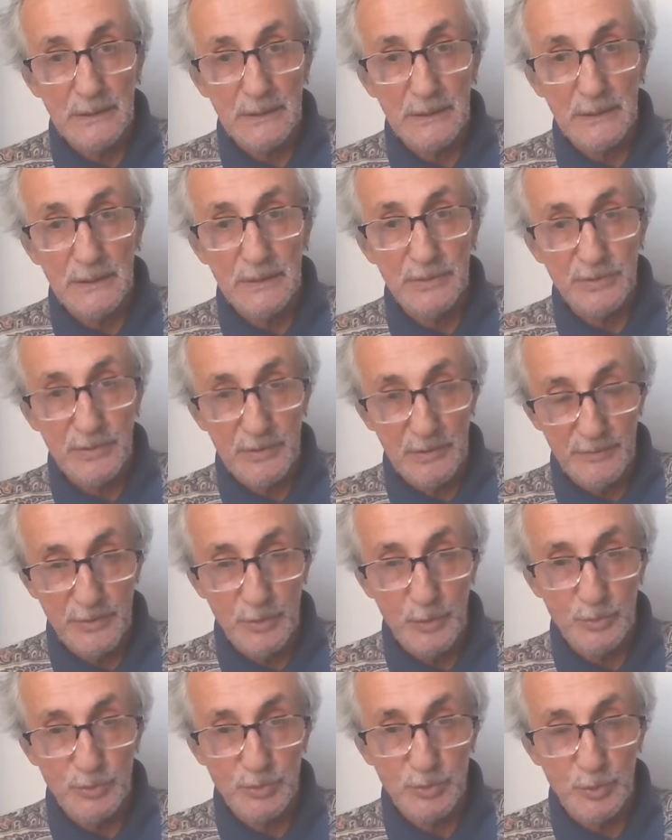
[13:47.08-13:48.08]

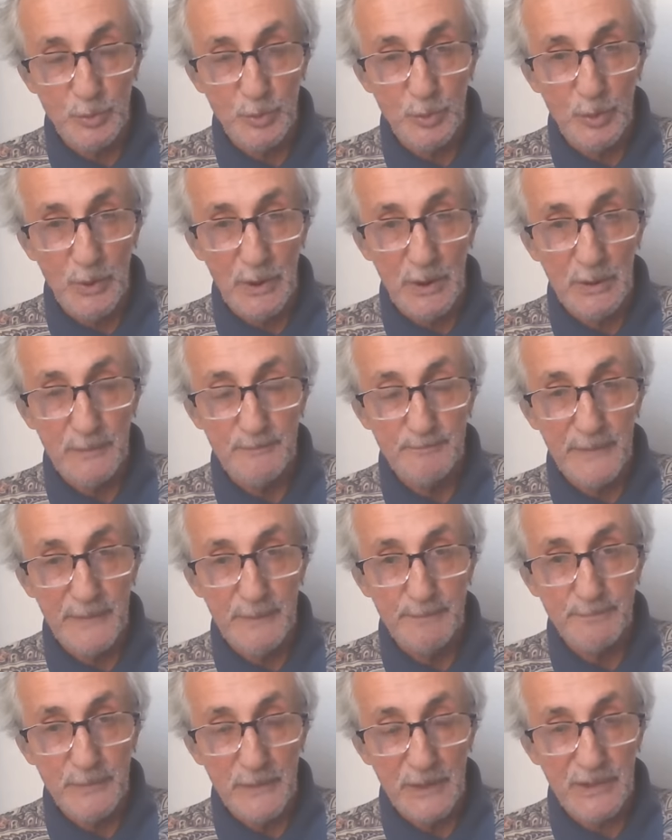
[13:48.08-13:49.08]
interview to
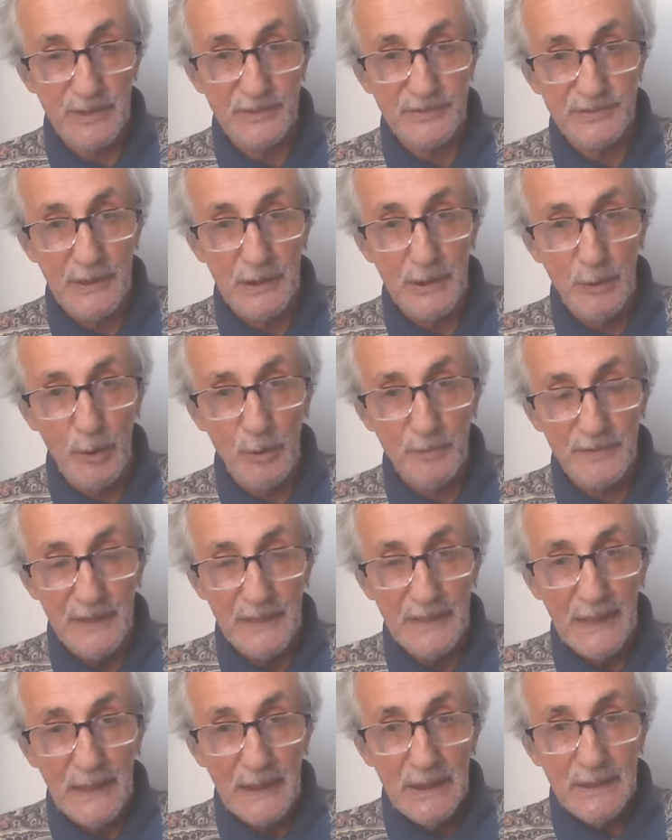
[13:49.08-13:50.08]
Kisilev,
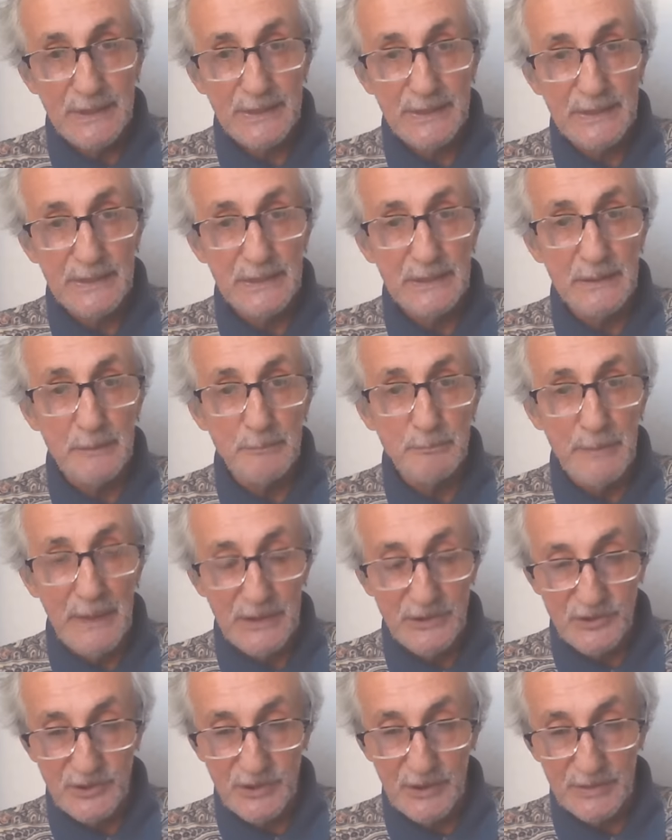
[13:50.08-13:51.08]
he
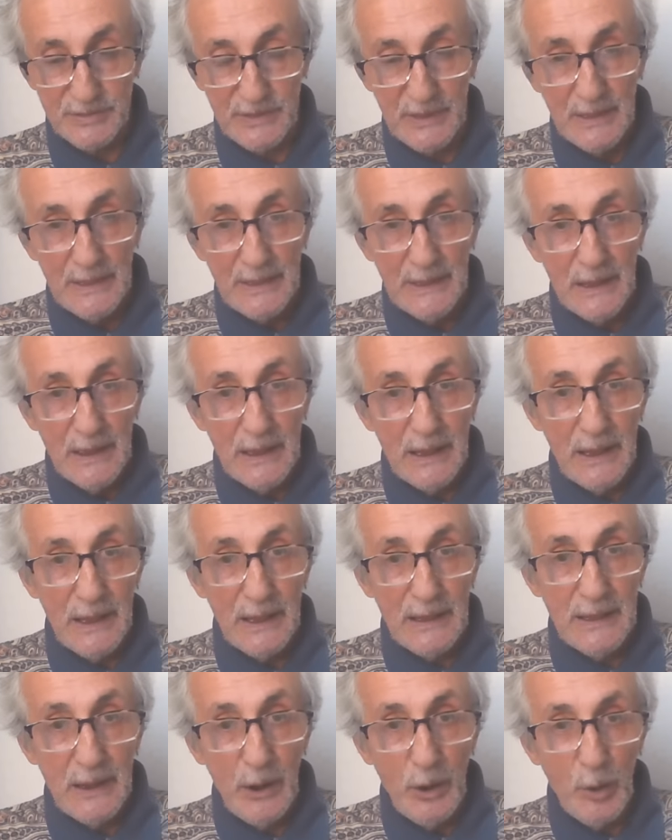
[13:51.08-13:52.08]
mentioned
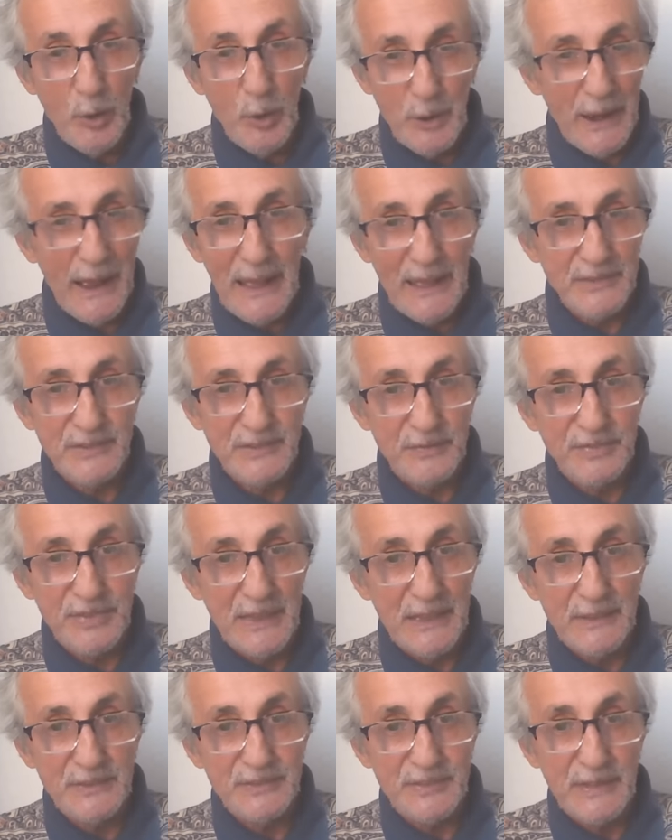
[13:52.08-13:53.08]
all kinds of
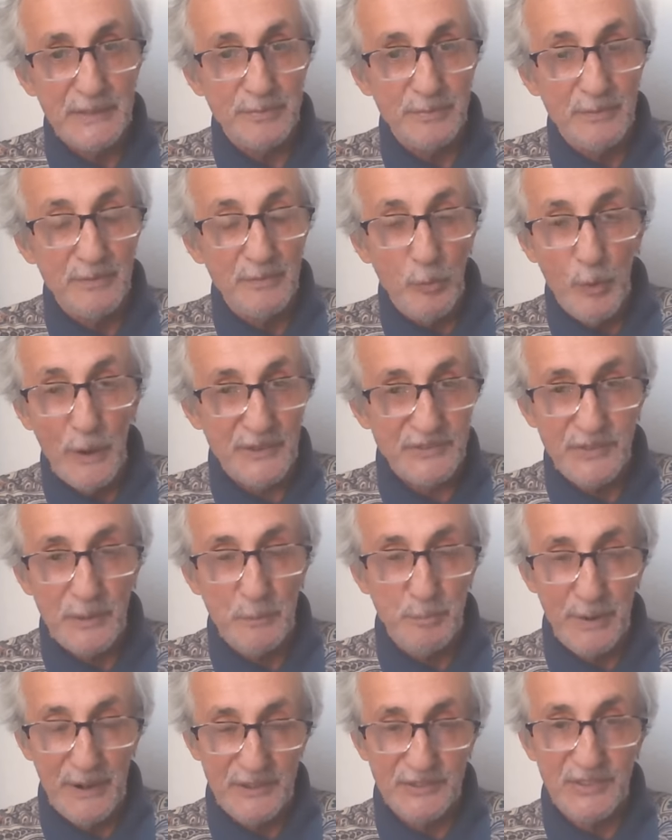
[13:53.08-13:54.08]
things that Western
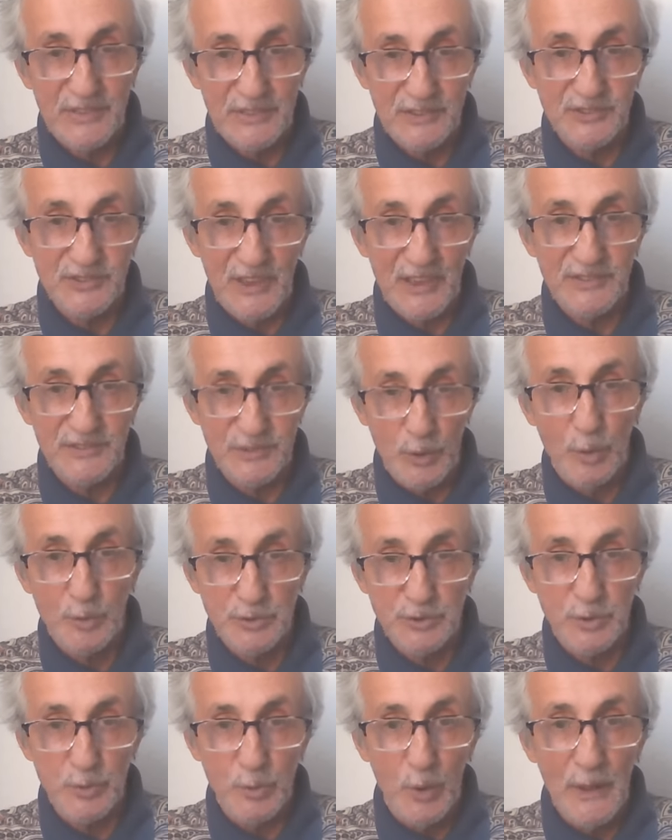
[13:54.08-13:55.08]
presidents just
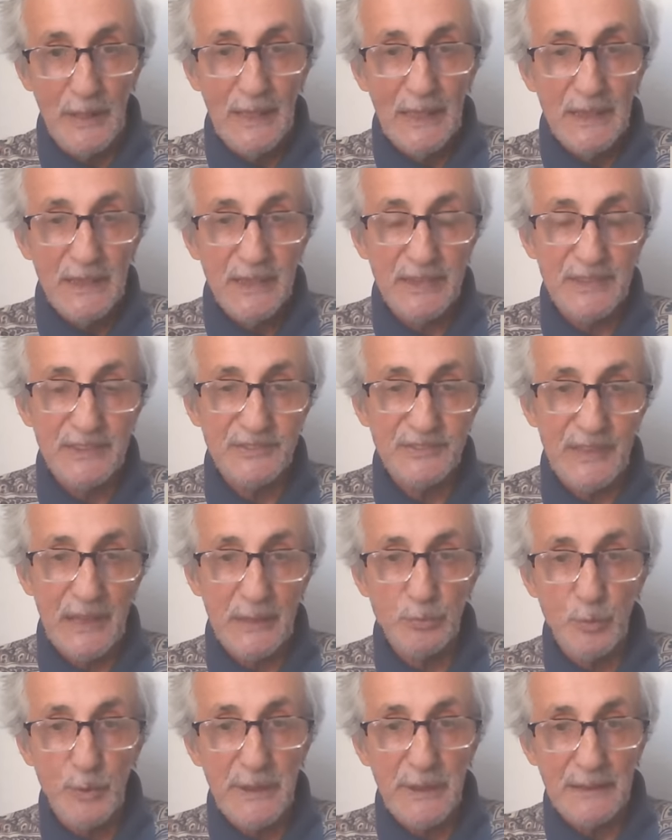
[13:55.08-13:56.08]
don't do. He
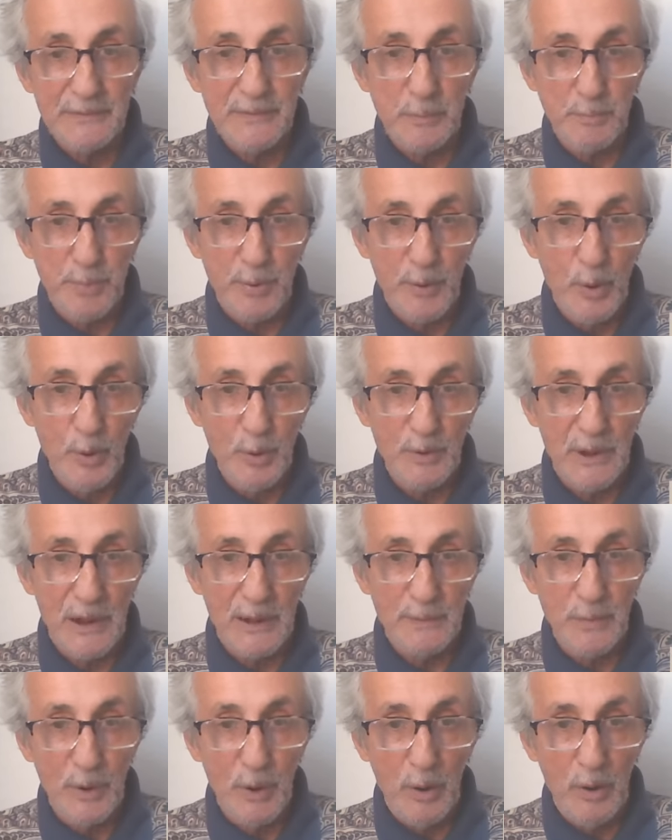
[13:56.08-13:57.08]
said, we have a
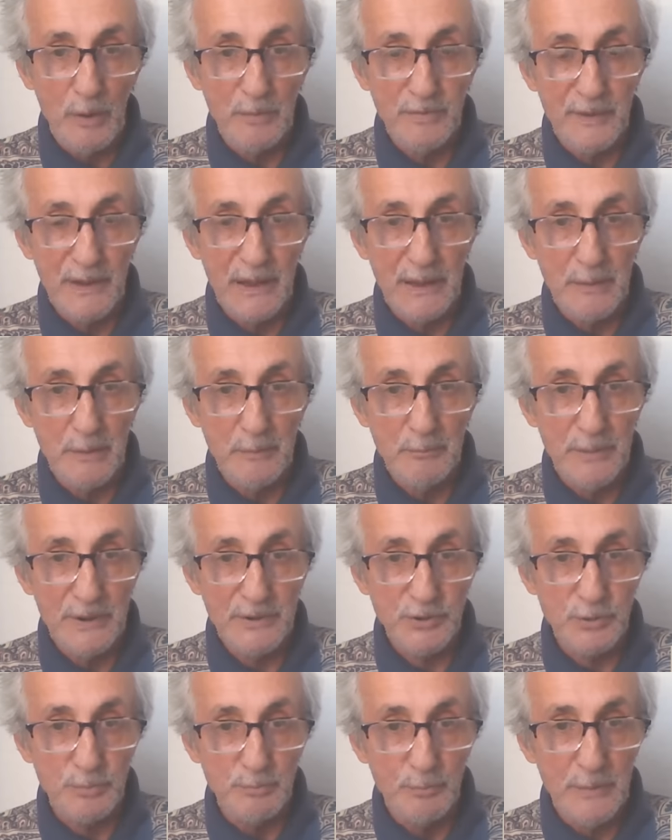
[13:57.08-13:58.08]
program of
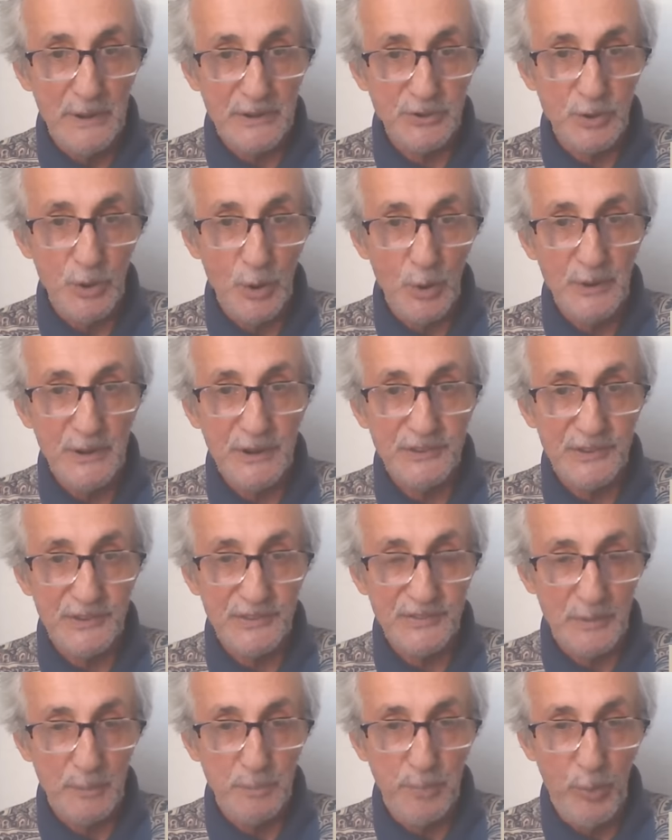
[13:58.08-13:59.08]
maternity
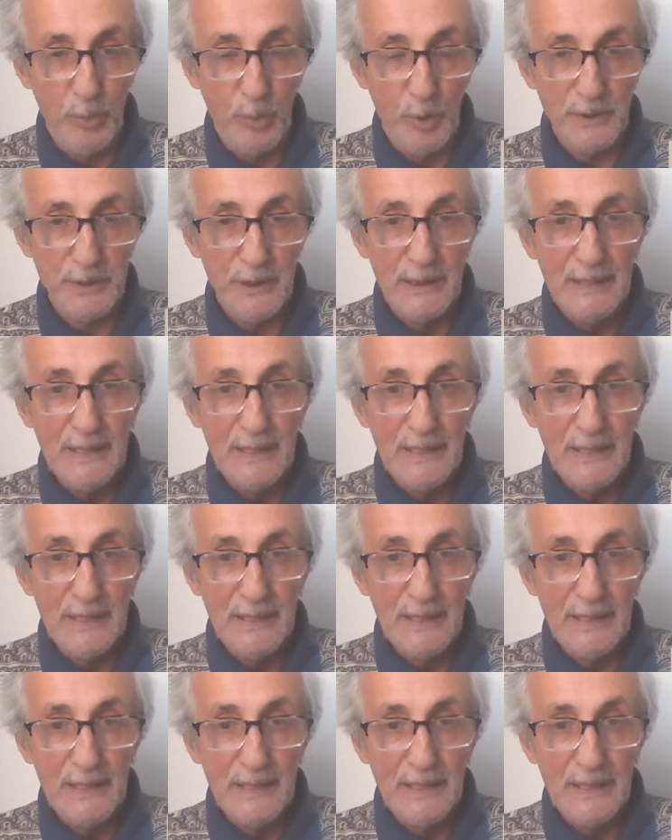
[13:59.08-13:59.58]
support,